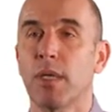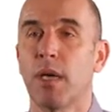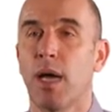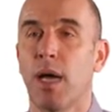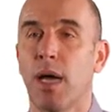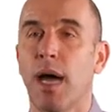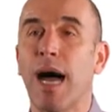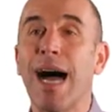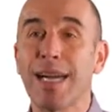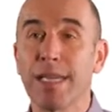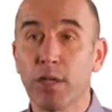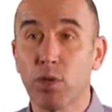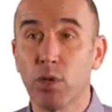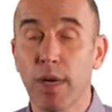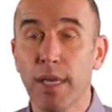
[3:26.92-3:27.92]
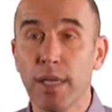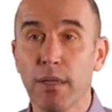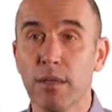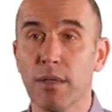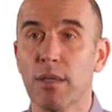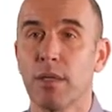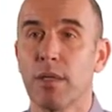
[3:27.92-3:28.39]

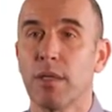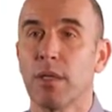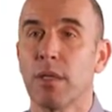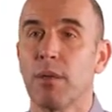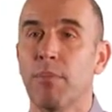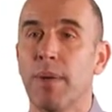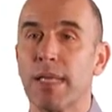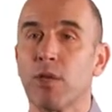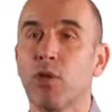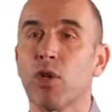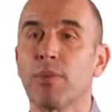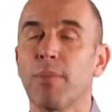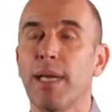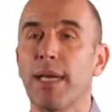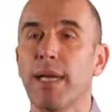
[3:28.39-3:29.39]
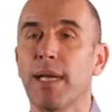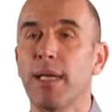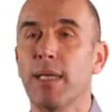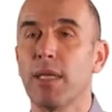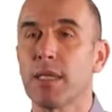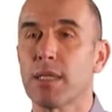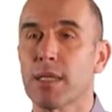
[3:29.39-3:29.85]
accurate. But not many
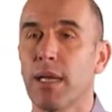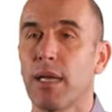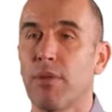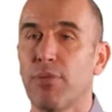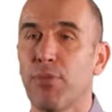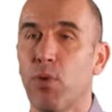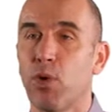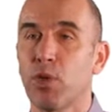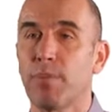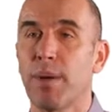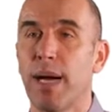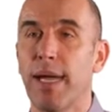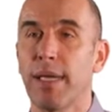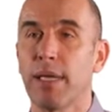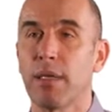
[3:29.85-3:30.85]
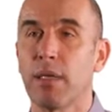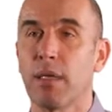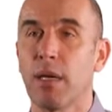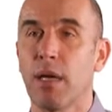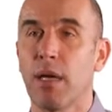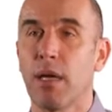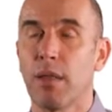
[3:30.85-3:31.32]
clinics can afford buying
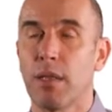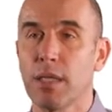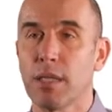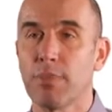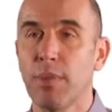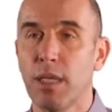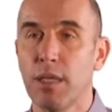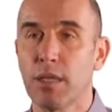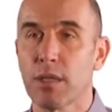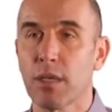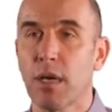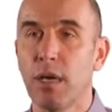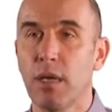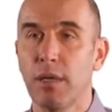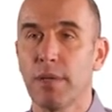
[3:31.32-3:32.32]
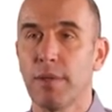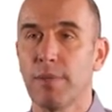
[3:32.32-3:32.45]
this Mini Star.